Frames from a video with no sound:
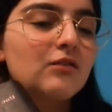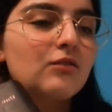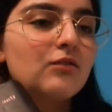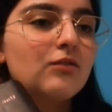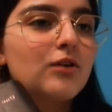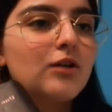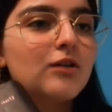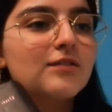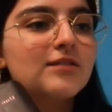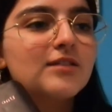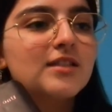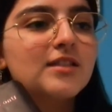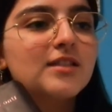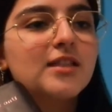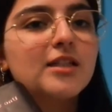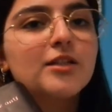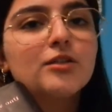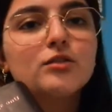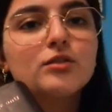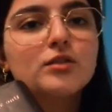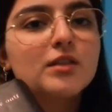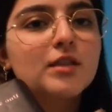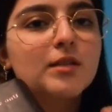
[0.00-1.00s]
full of
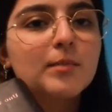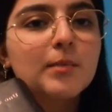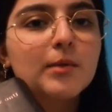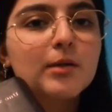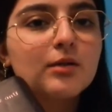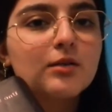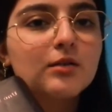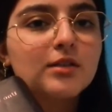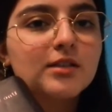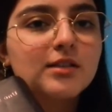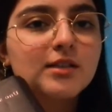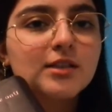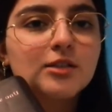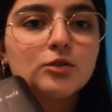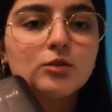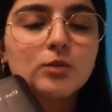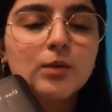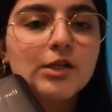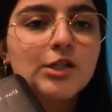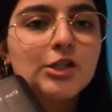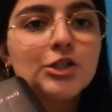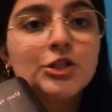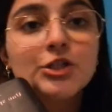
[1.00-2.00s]
stereotypical
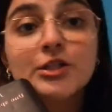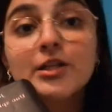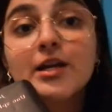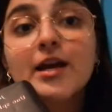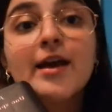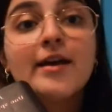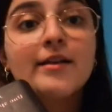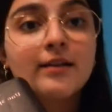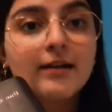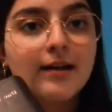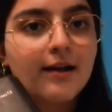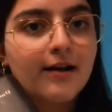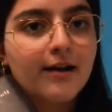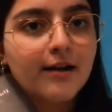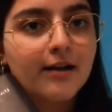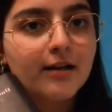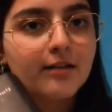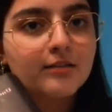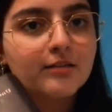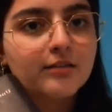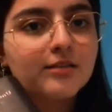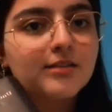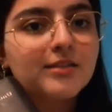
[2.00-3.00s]
situation and
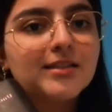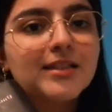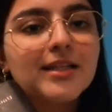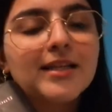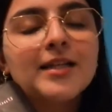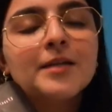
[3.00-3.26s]
characters.